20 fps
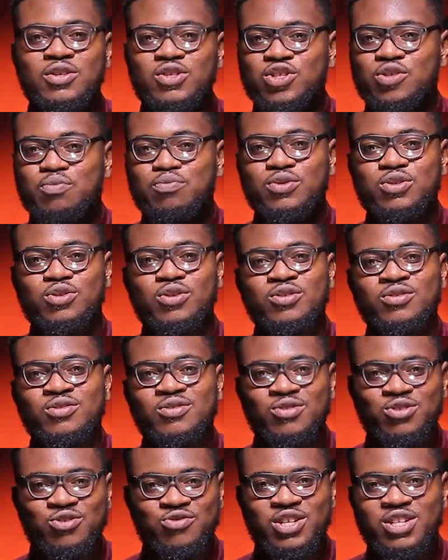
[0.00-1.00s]
you just put
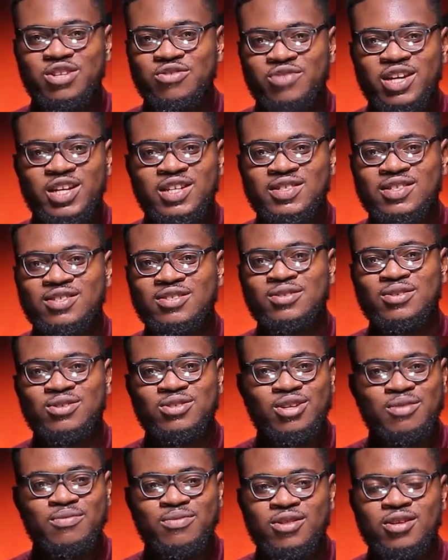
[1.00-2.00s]
on during the rainy season or
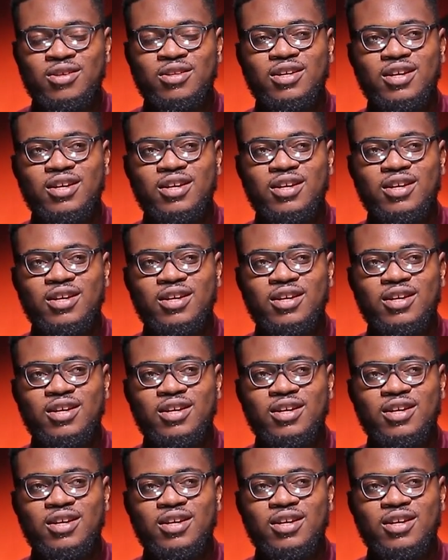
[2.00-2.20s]
something.